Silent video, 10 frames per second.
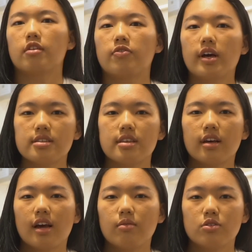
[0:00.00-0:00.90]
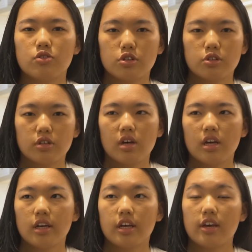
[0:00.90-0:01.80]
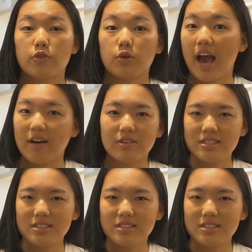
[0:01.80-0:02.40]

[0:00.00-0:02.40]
The first thing I would do if you haven't